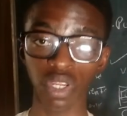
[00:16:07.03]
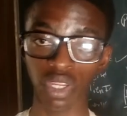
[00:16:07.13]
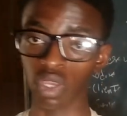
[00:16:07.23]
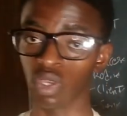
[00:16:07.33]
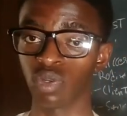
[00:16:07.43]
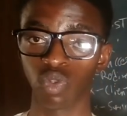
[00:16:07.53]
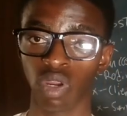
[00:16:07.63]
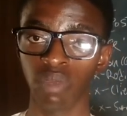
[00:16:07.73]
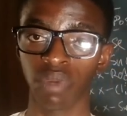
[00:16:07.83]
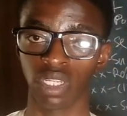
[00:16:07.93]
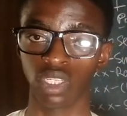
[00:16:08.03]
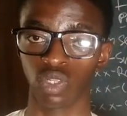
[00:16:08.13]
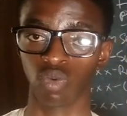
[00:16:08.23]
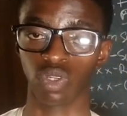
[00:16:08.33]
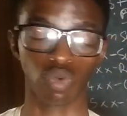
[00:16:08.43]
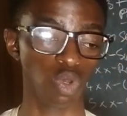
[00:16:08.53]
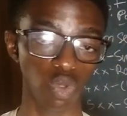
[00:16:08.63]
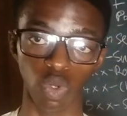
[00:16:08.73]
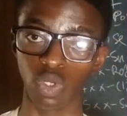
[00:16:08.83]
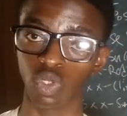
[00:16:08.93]
day you usually make this request when you
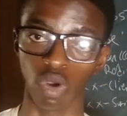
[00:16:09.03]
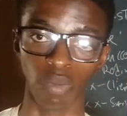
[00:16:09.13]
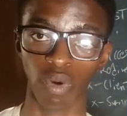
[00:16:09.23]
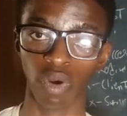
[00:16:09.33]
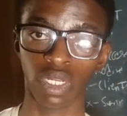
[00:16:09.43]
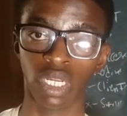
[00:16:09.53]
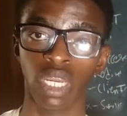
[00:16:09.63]
use your phone,